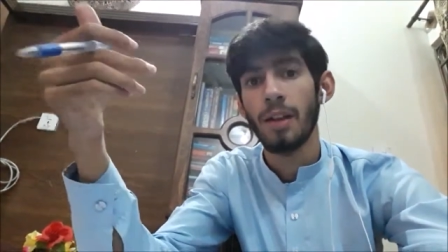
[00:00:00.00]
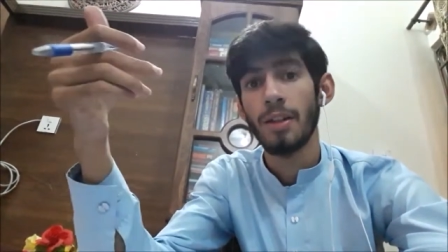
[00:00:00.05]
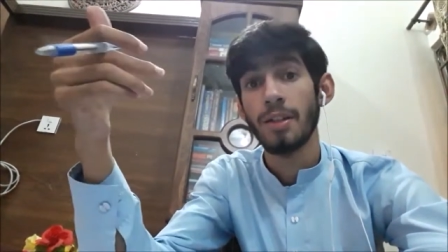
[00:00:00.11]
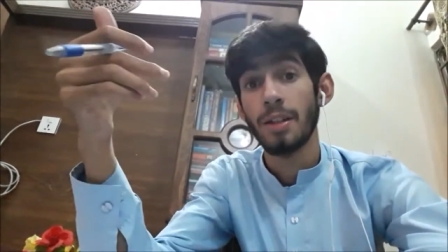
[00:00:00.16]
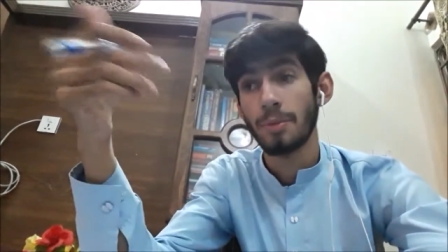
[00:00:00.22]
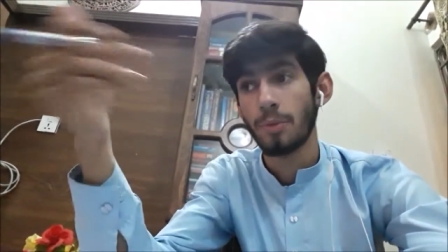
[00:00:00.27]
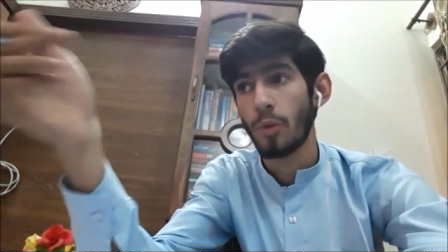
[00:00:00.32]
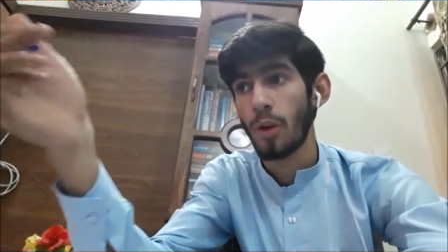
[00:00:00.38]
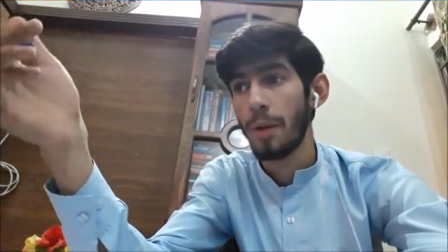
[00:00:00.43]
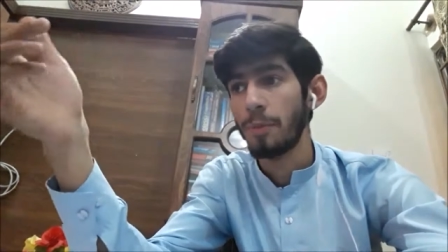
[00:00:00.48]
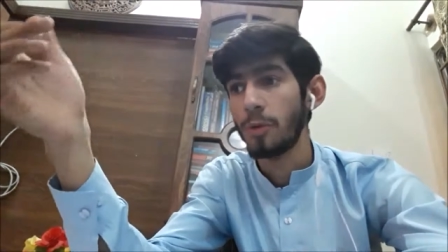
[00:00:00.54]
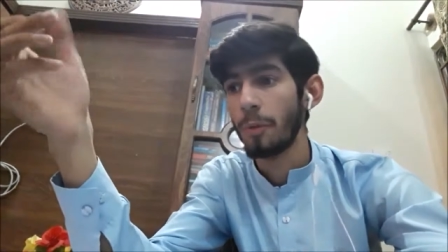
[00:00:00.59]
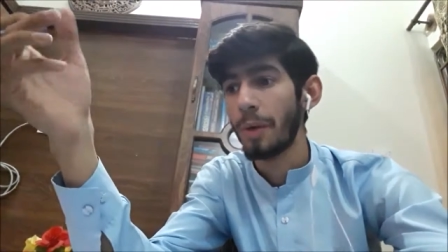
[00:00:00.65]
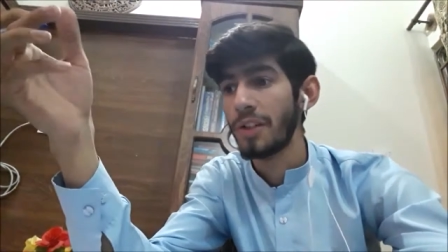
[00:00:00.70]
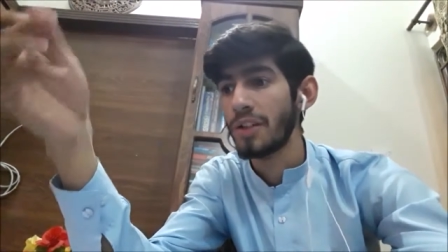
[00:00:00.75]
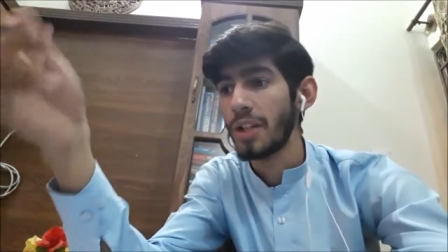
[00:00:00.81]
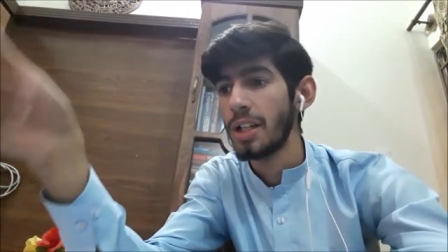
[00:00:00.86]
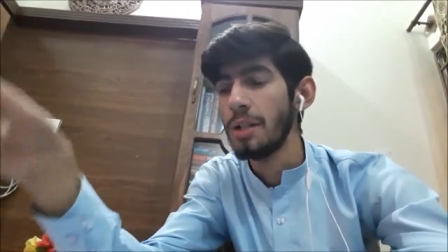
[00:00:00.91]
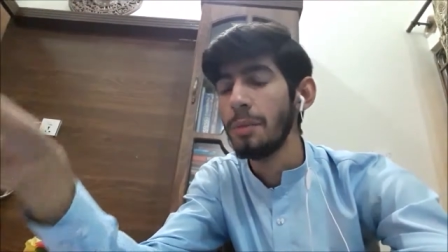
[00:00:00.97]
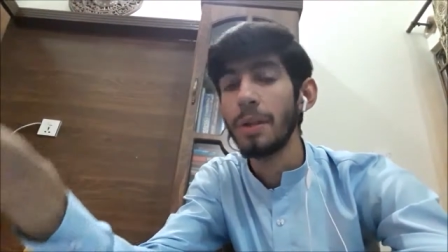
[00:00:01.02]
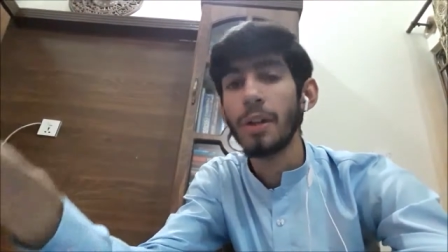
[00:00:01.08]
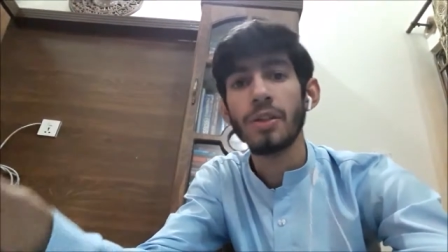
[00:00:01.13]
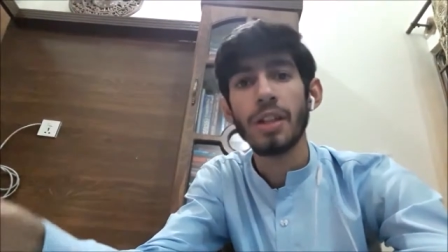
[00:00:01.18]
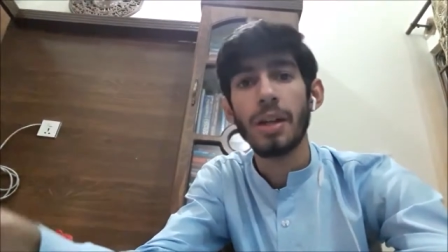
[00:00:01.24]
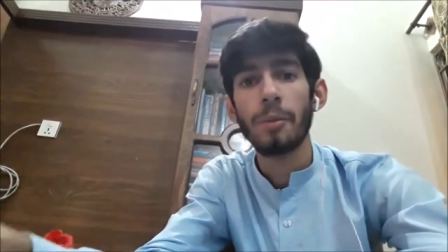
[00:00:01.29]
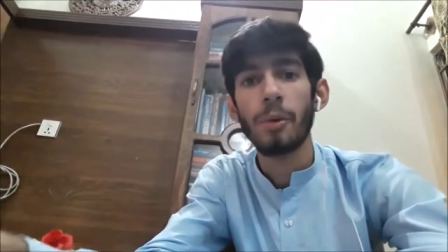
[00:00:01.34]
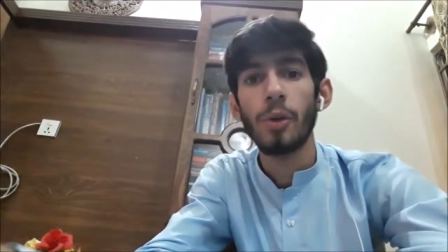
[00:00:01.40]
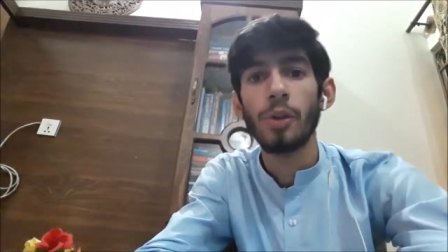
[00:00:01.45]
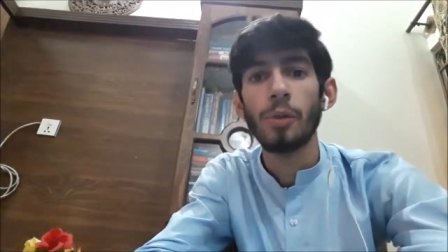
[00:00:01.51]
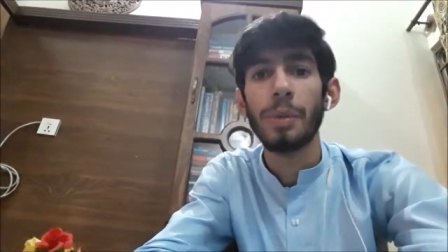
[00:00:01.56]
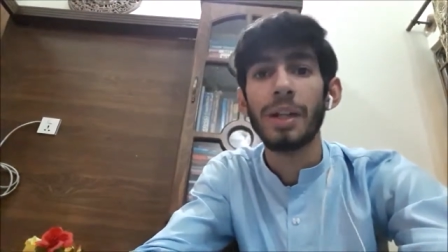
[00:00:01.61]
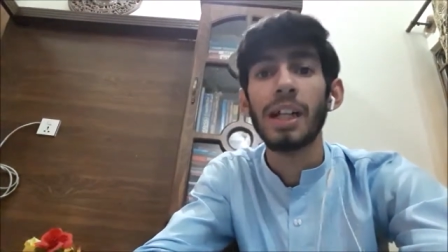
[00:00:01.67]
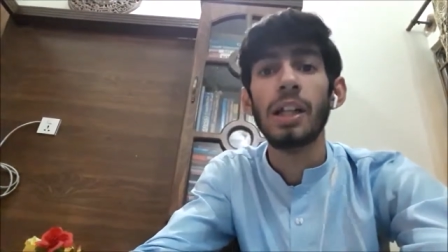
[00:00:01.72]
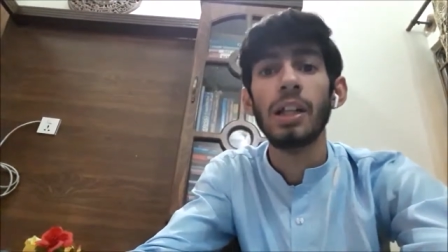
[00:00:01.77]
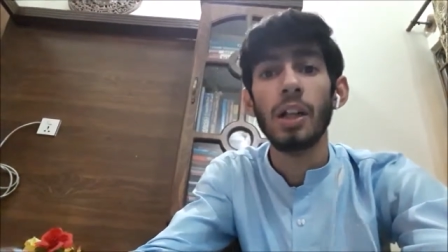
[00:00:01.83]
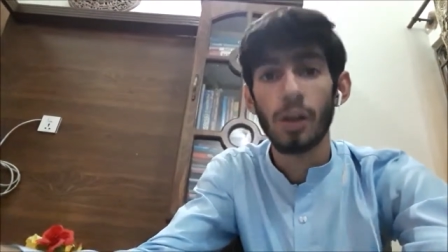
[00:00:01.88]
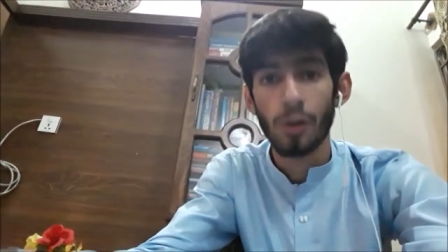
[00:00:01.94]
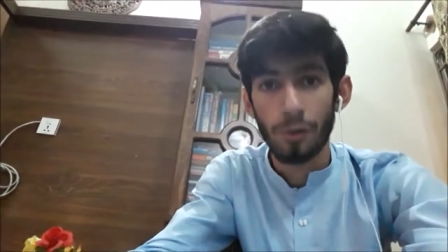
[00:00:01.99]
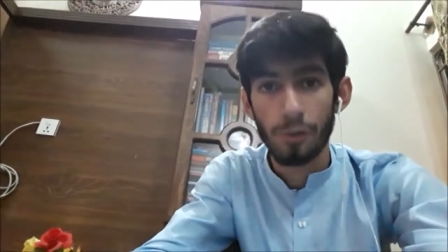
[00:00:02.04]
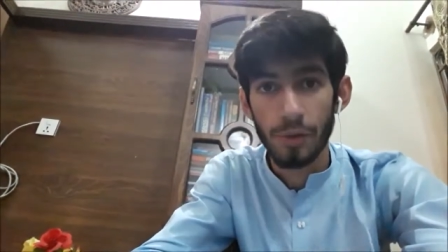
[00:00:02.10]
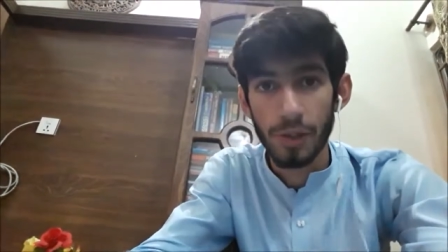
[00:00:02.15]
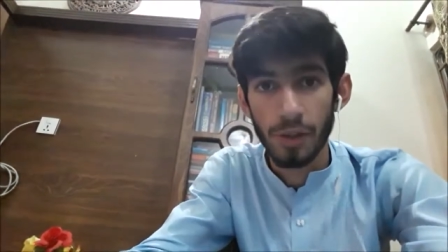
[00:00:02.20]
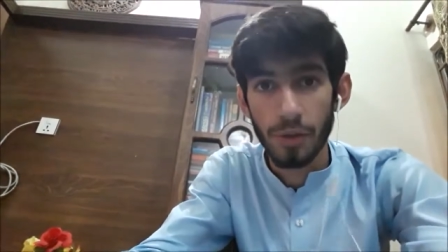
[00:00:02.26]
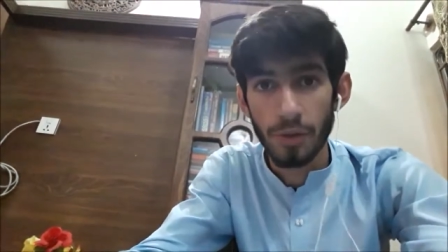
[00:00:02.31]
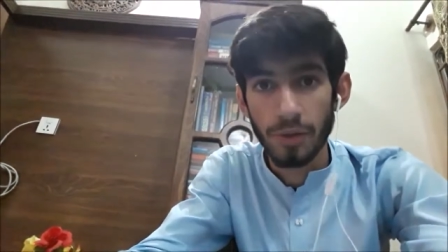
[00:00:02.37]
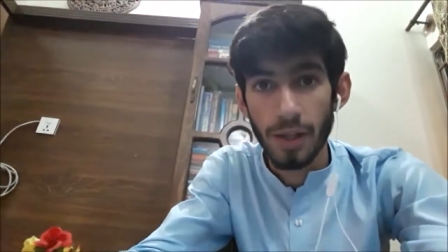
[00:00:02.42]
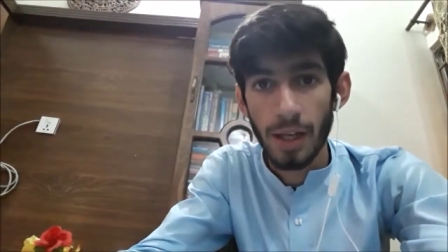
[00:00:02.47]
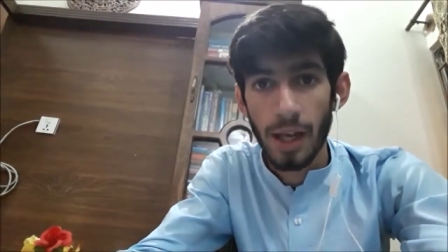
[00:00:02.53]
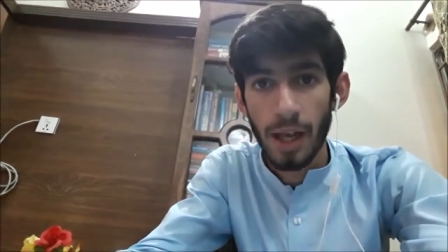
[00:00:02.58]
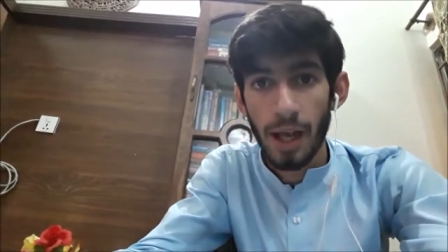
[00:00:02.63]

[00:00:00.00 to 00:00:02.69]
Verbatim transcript: Subscribe to my channel because I'm going to make a lot of videos